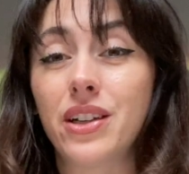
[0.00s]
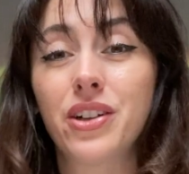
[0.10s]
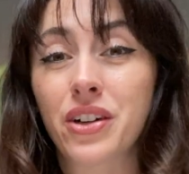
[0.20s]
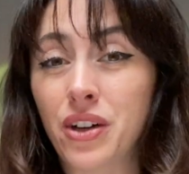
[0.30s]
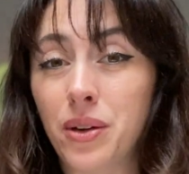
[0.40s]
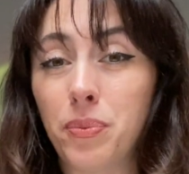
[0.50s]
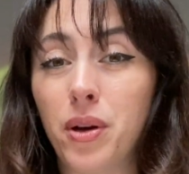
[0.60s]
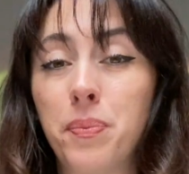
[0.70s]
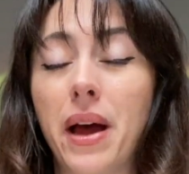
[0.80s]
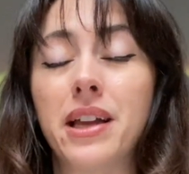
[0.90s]
your cup
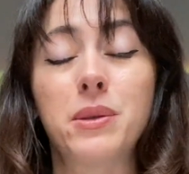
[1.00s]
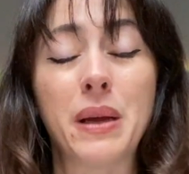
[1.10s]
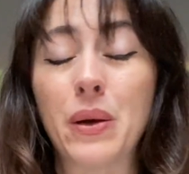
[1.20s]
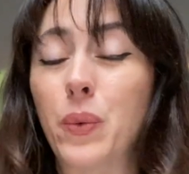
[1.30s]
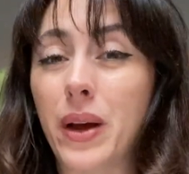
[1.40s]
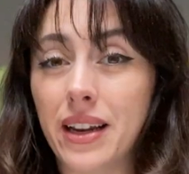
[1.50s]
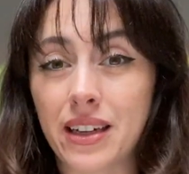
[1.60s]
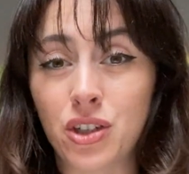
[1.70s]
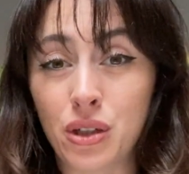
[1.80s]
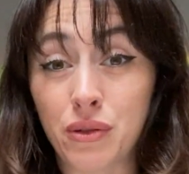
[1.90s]
up and being willing
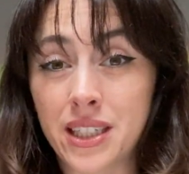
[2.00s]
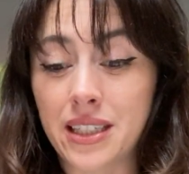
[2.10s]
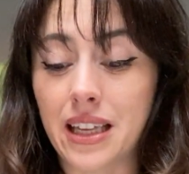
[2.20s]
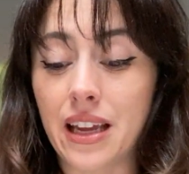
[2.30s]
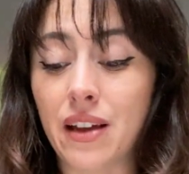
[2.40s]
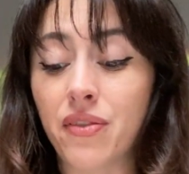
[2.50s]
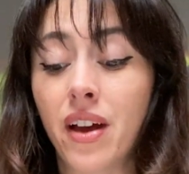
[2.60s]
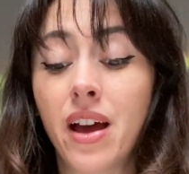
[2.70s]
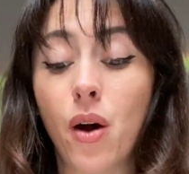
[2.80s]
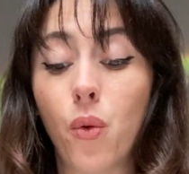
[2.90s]
to receive
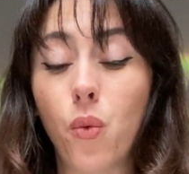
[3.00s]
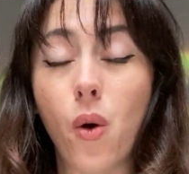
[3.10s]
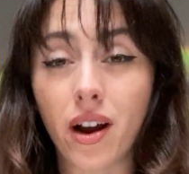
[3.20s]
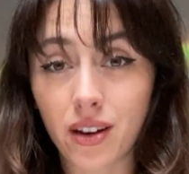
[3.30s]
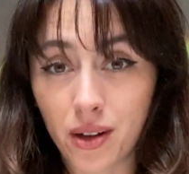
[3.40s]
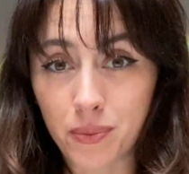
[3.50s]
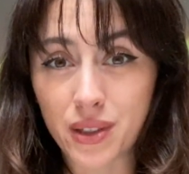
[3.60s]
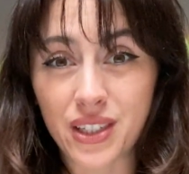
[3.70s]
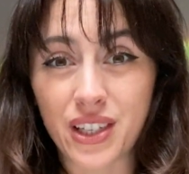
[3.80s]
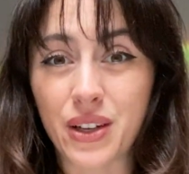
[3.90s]
what
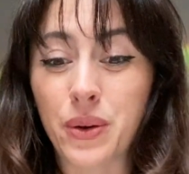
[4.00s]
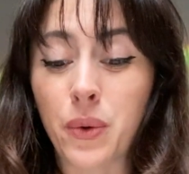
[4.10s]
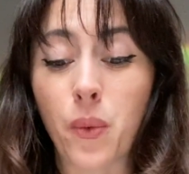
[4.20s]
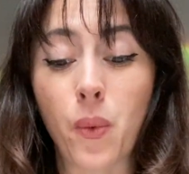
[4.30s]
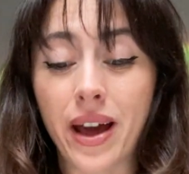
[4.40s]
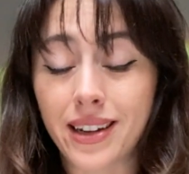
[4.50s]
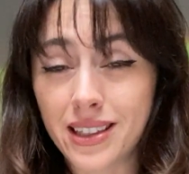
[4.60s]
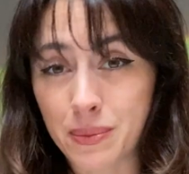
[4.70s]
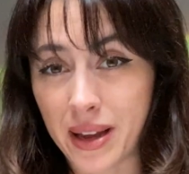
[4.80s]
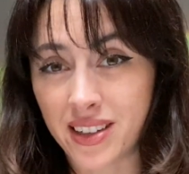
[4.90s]
comes to you when
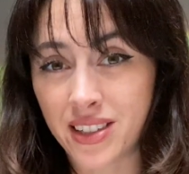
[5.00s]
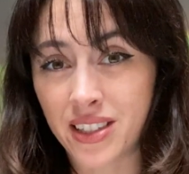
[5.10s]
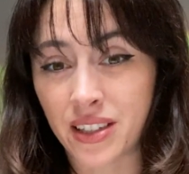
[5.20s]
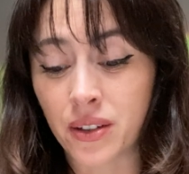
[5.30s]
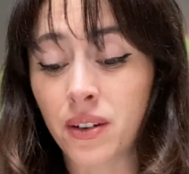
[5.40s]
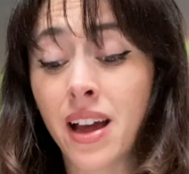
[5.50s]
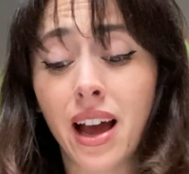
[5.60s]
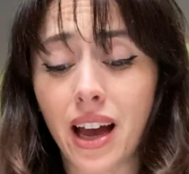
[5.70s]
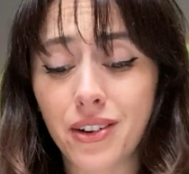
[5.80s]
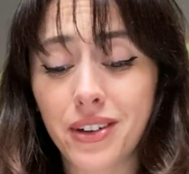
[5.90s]
it's meant to,
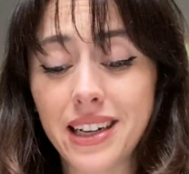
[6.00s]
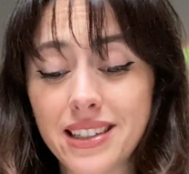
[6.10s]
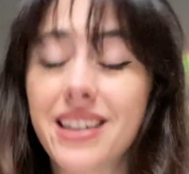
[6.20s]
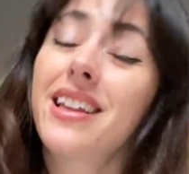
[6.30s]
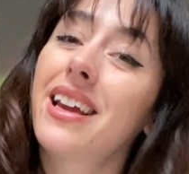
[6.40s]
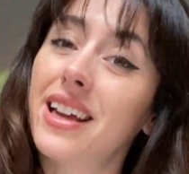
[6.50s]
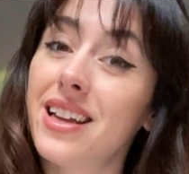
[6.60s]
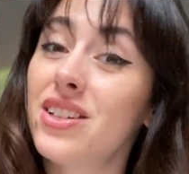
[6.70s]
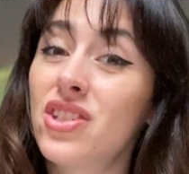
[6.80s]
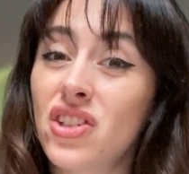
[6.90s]
and really sinking
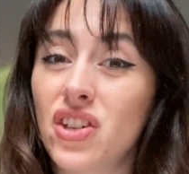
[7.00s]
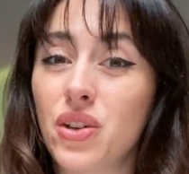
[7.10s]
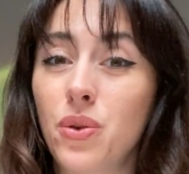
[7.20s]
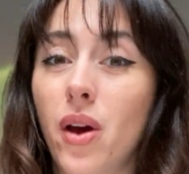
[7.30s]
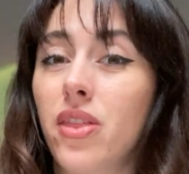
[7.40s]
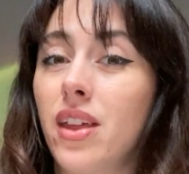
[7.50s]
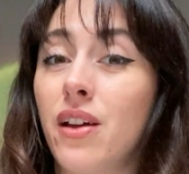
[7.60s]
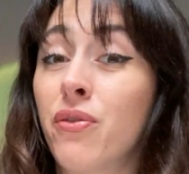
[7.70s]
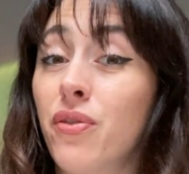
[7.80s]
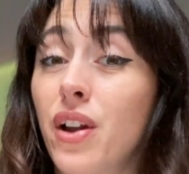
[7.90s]
into the
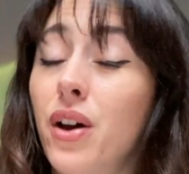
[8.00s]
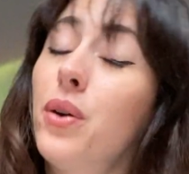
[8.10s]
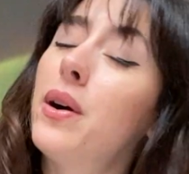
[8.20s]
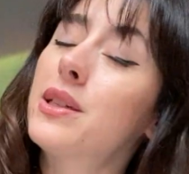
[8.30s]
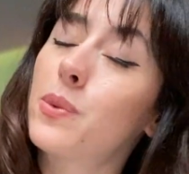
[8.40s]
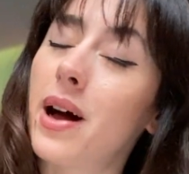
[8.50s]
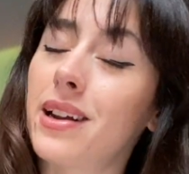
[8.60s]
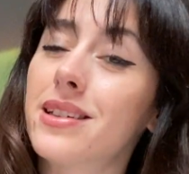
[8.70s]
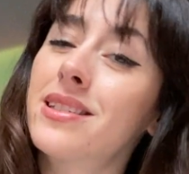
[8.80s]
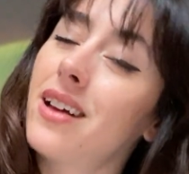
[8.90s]
flow as well
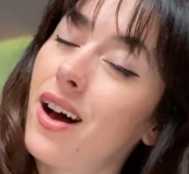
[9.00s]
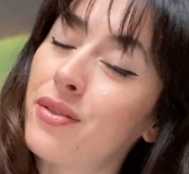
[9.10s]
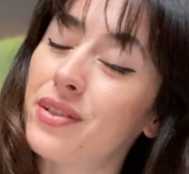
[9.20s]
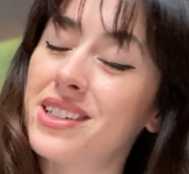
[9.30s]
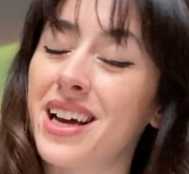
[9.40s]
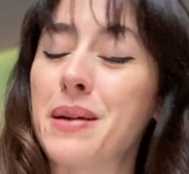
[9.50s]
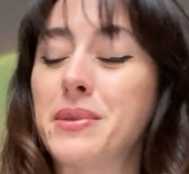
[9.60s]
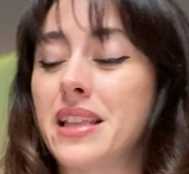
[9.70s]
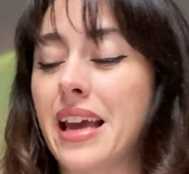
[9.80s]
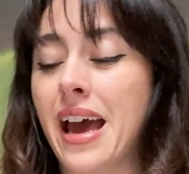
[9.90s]
as oftentimes
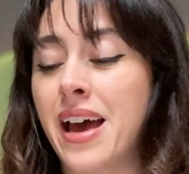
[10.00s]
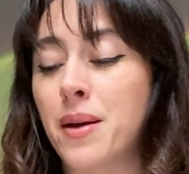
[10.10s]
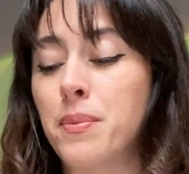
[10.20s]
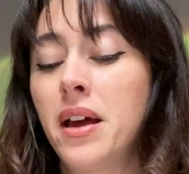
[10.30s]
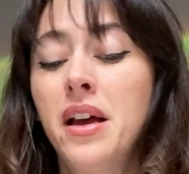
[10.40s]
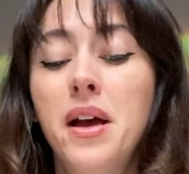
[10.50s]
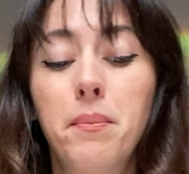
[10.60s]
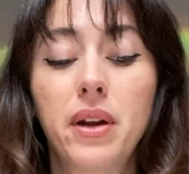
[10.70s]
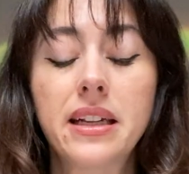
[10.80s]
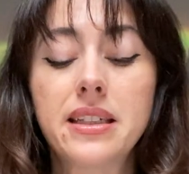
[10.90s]
the ebb.
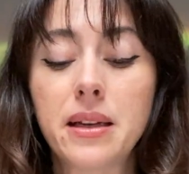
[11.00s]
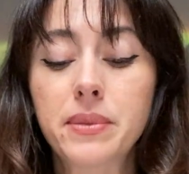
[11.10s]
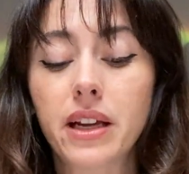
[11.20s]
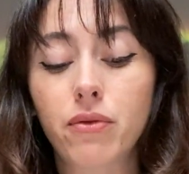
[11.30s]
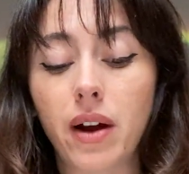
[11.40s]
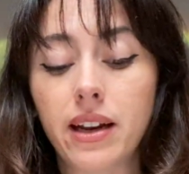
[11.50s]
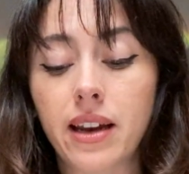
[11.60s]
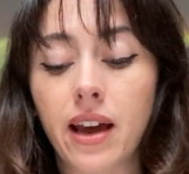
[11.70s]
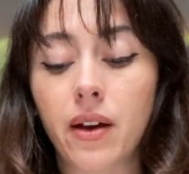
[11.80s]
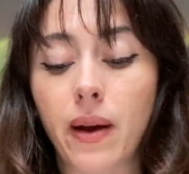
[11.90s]
But it seems like right
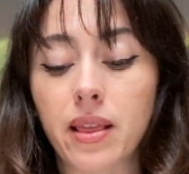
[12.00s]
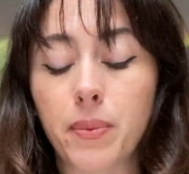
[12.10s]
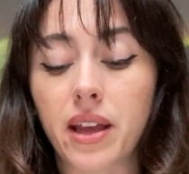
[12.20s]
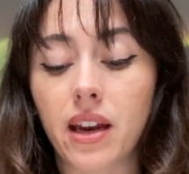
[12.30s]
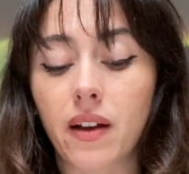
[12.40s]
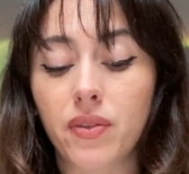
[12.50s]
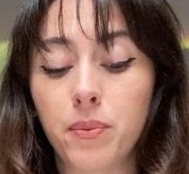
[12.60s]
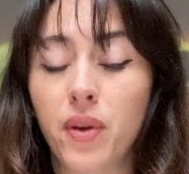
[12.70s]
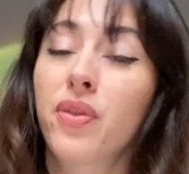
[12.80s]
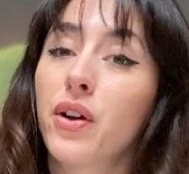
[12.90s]
now at the beginning of the
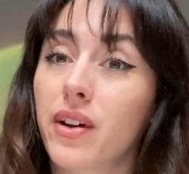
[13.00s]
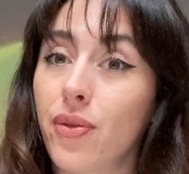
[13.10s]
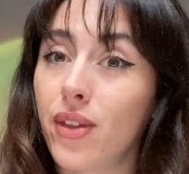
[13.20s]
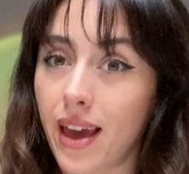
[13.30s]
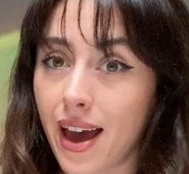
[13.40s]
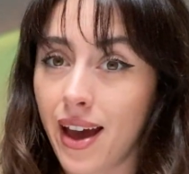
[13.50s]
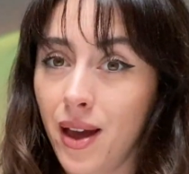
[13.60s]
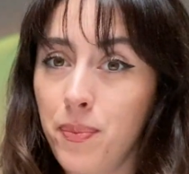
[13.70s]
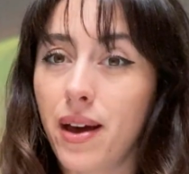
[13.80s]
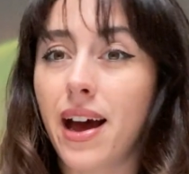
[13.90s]
month you're in the
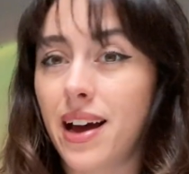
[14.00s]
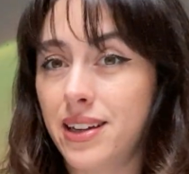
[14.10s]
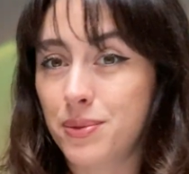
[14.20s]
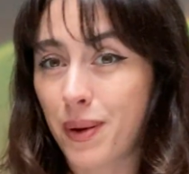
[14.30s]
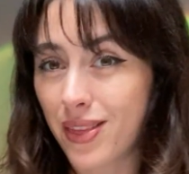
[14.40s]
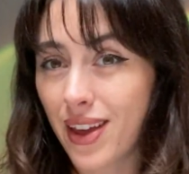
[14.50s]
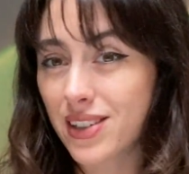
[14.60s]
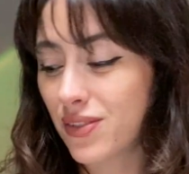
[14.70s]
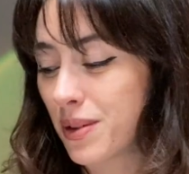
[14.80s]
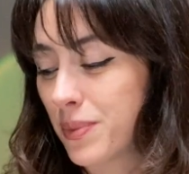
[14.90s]
ebb, and by the end
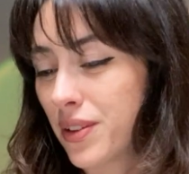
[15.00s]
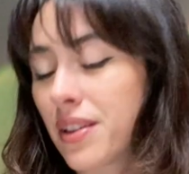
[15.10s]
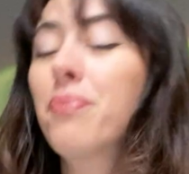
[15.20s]
of the month